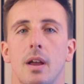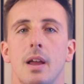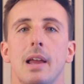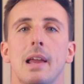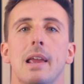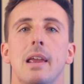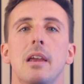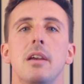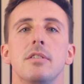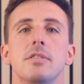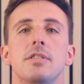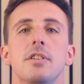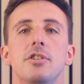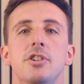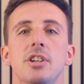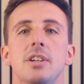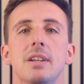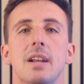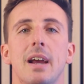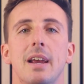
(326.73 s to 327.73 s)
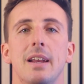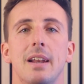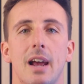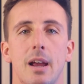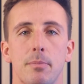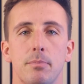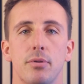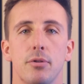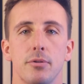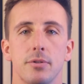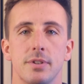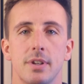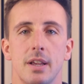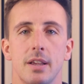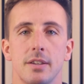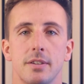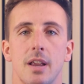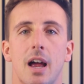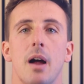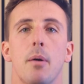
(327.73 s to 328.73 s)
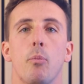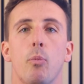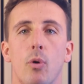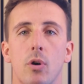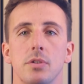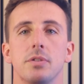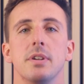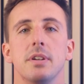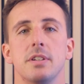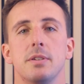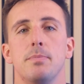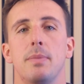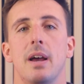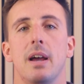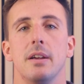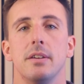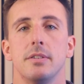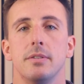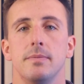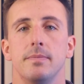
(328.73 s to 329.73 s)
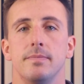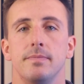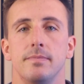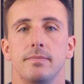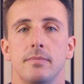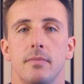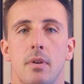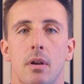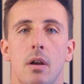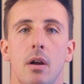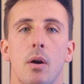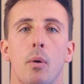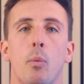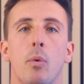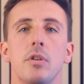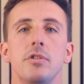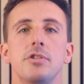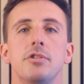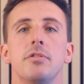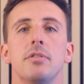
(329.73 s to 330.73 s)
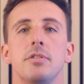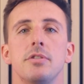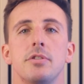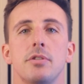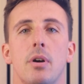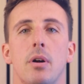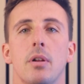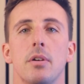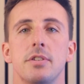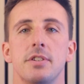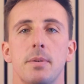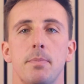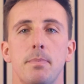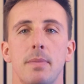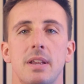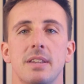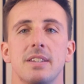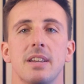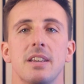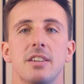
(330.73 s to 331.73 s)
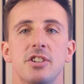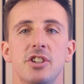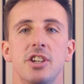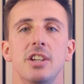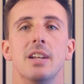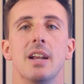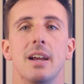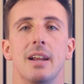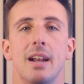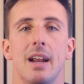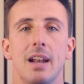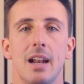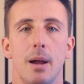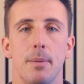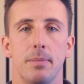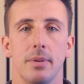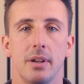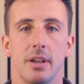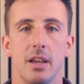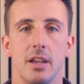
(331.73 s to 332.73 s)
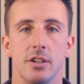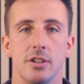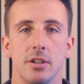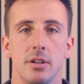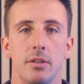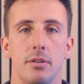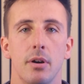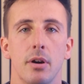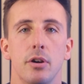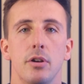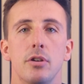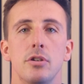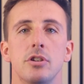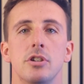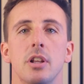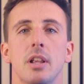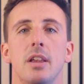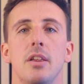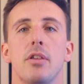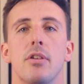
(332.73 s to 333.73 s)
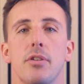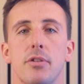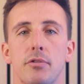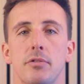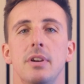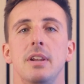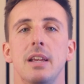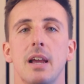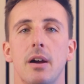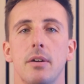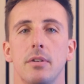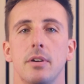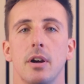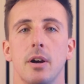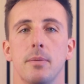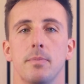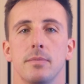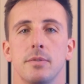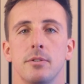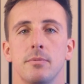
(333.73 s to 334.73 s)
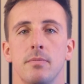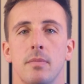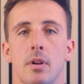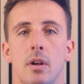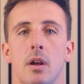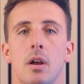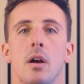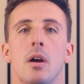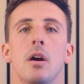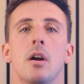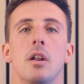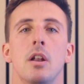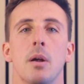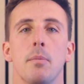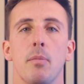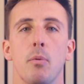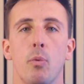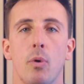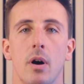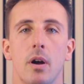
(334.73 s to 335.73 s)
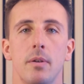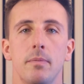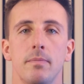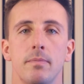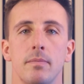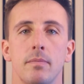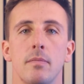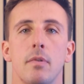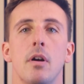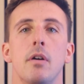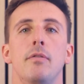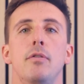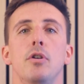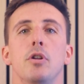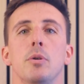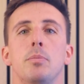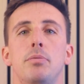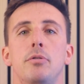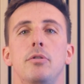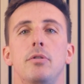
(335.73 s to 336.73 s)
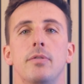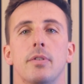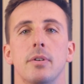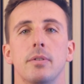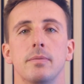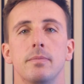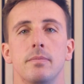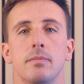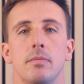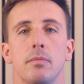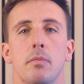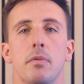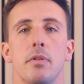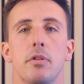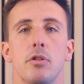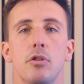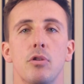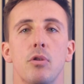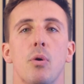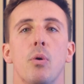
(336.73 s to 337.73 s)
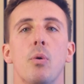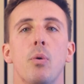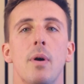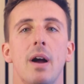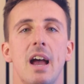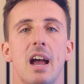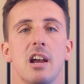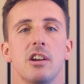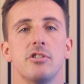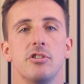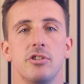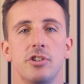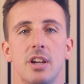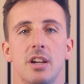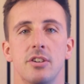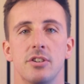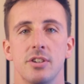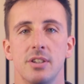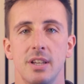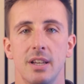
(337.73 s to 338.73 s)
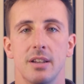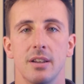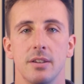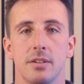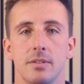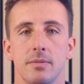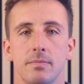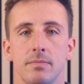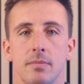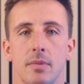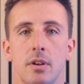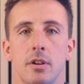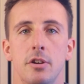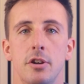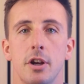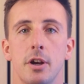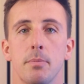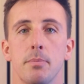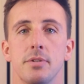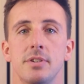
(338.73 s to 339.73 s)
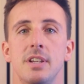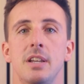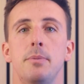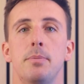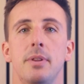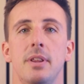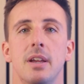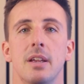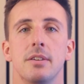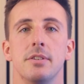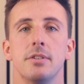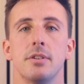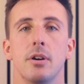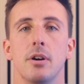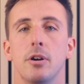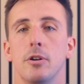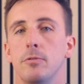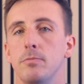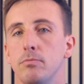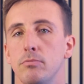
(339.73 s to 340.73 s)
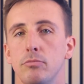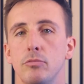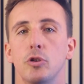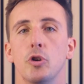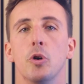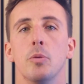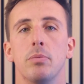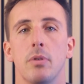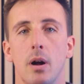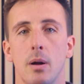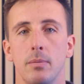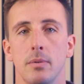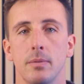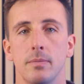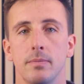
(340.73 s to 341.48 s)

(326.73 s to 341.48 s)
Here's the G99 process and what to expect. Once your installer submits a G99 application, there are usually 3 outcomes. Number 1, full approval with no extra changes needed. You can proceed with the install, no problem.